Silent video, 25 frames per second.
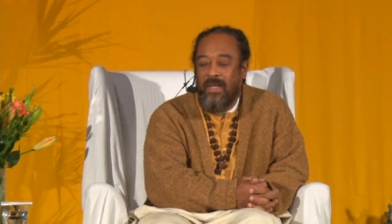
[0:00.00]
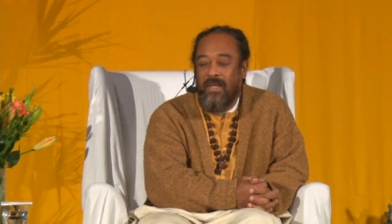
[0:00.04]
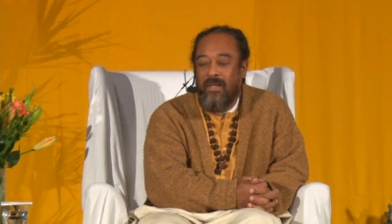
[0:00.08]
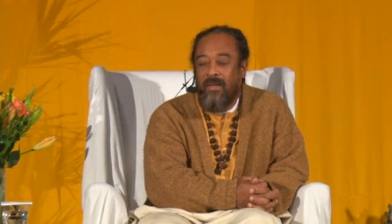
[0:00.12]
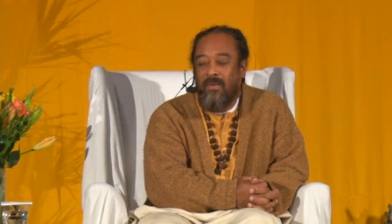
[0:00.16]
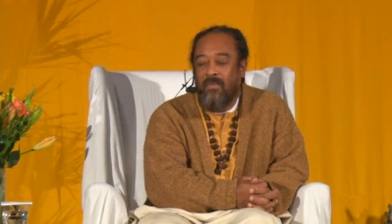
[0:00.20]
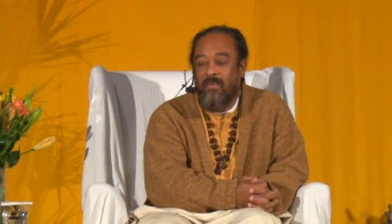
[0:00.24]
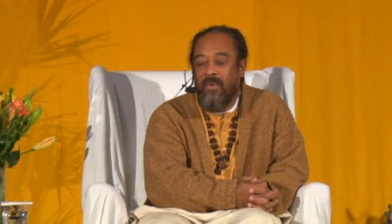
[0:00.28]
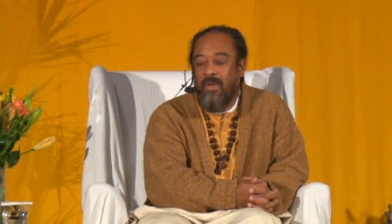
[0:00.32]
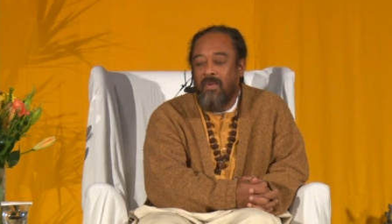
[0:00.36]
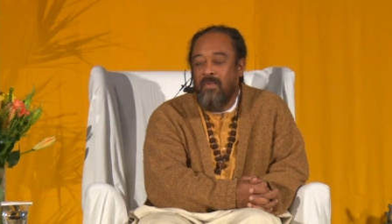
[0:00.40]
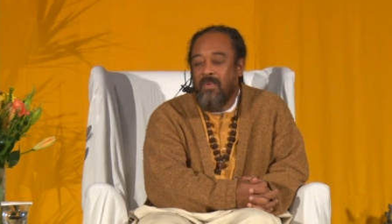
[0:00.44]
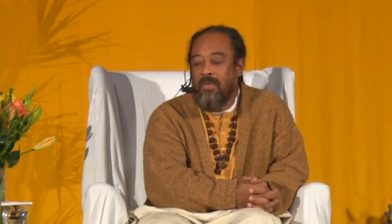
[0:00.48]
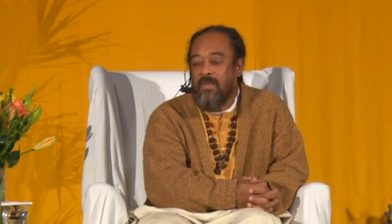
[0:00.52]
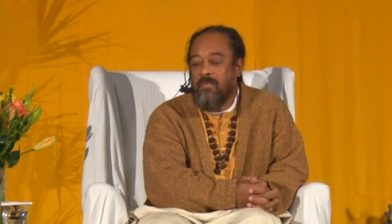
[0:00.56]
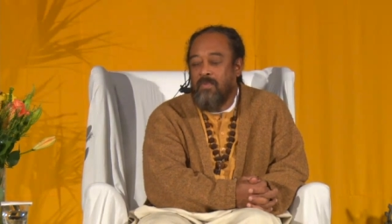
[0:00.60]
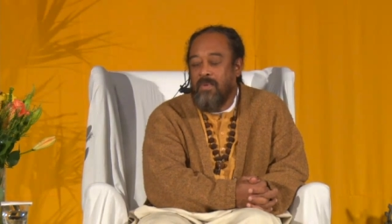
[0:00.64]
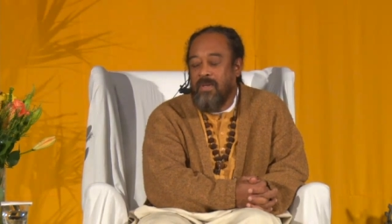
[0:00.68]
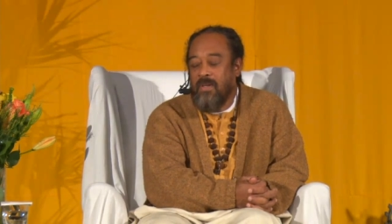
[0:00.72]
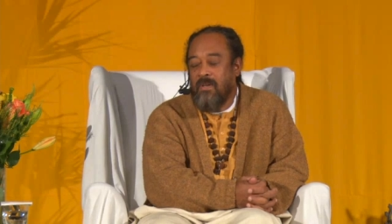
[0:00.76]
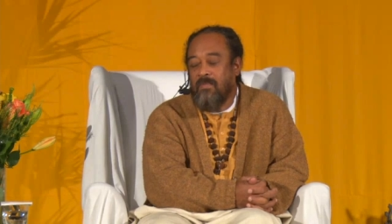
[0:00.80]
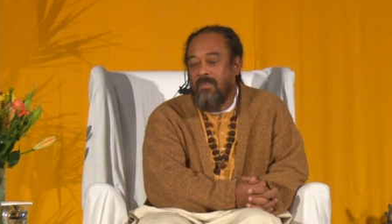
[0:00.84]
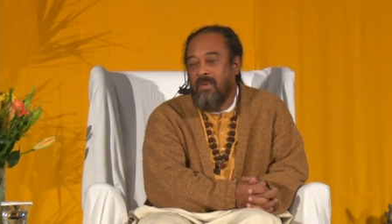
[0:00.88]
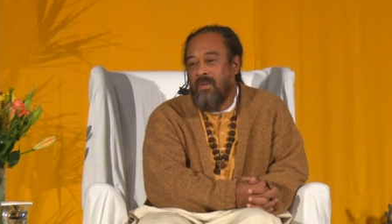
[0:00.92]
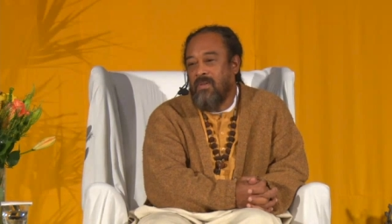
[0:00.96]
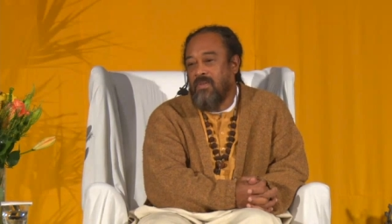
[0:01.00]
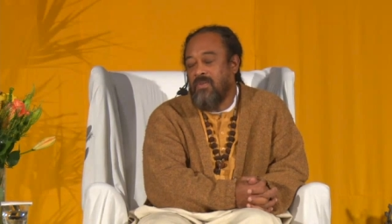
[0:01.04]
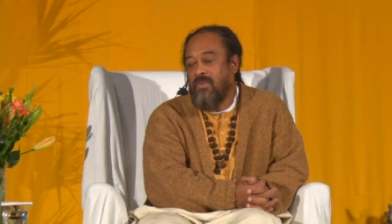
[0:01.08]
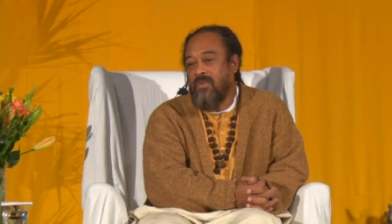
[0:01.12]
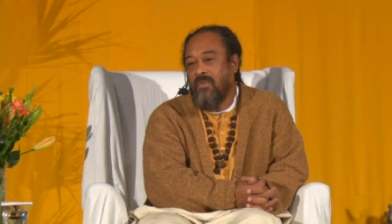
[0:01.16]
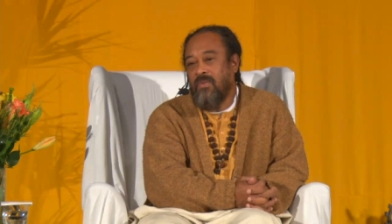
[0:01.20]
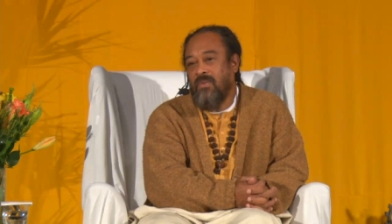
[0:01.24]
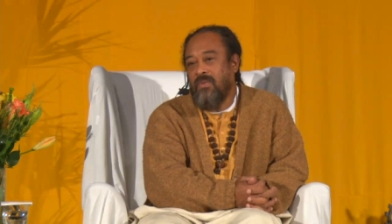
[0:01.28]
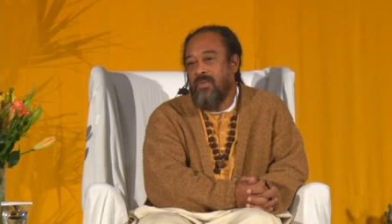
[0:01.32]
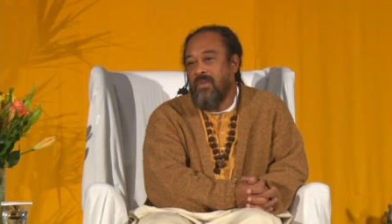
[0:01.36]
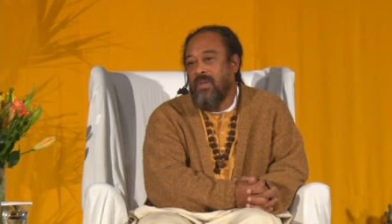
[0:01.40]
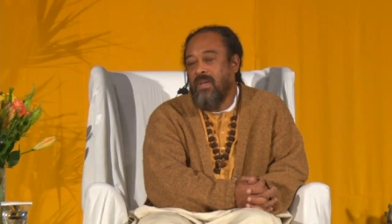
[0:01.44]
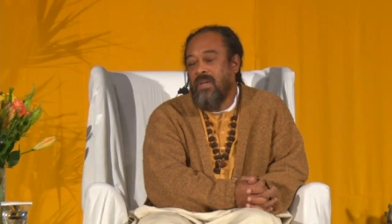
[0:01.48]
And when we speak about
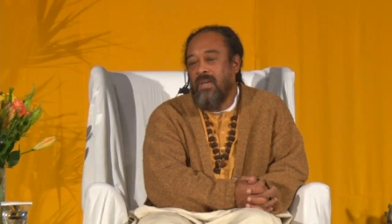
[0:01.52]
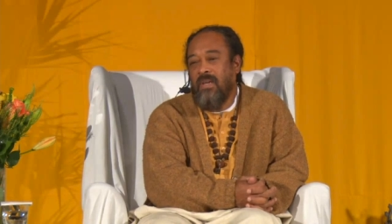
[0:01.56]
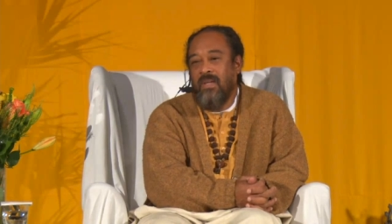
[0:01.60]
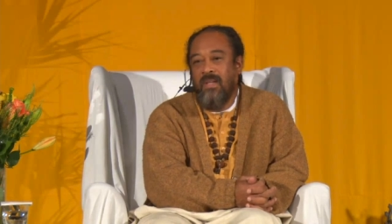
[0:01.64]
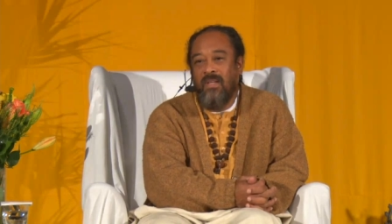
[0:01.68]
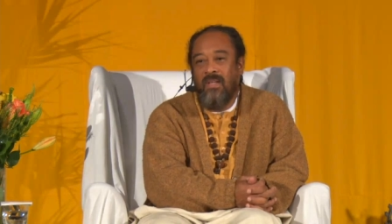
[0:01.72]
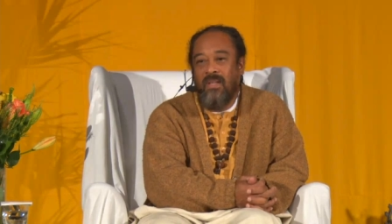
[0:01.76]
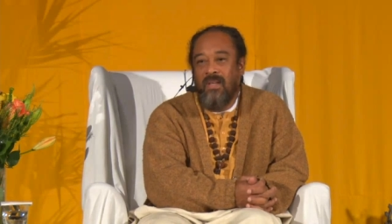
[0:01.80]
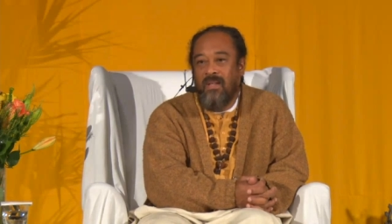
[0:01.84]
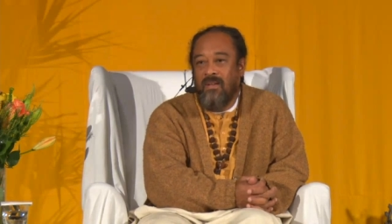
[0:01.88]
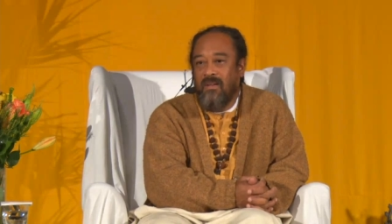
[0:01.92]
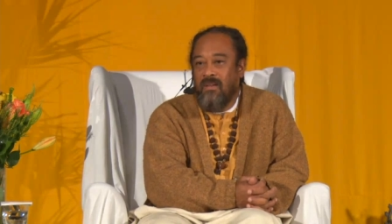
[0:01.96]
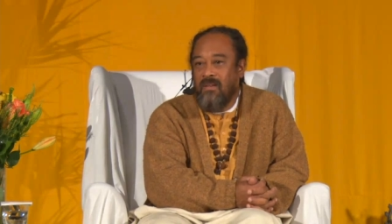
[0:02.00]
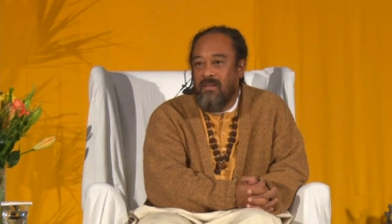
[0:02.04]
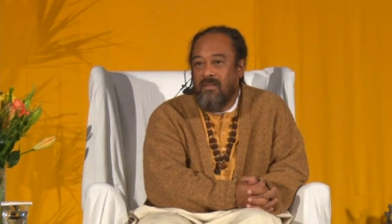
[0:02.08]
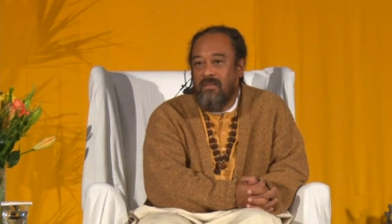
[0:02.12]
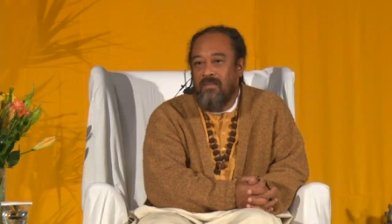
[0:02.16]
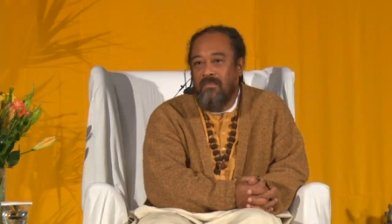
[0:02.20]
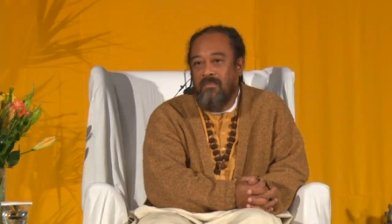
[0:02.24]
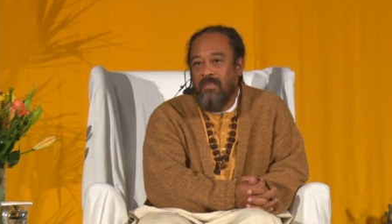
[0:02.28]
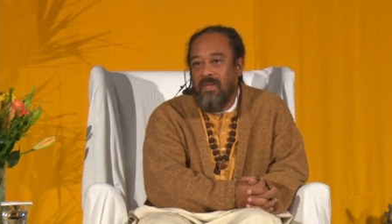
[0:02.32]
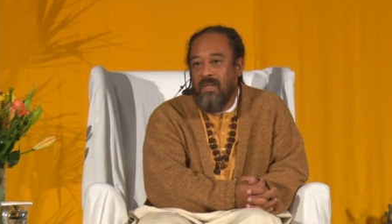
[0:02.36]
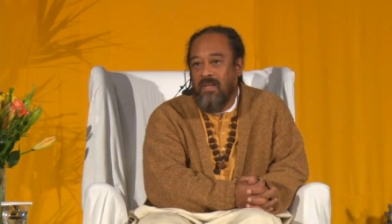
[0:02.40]
truth, it cannot